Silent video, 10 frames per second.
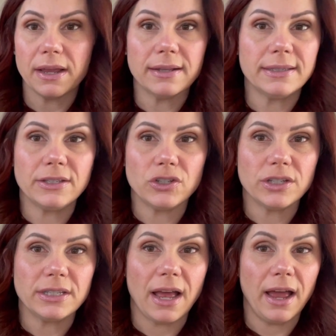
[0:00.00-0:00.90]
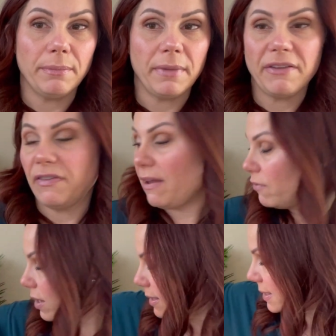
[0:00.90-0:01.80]
it's just not my
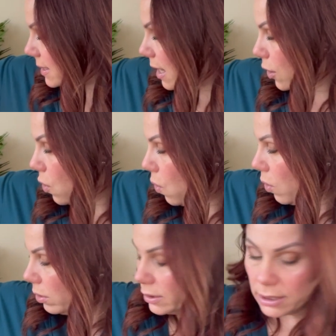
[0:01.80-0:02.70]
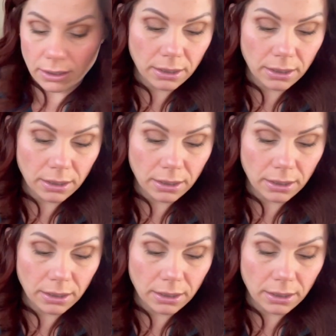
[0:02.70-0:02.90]
favorite on cold,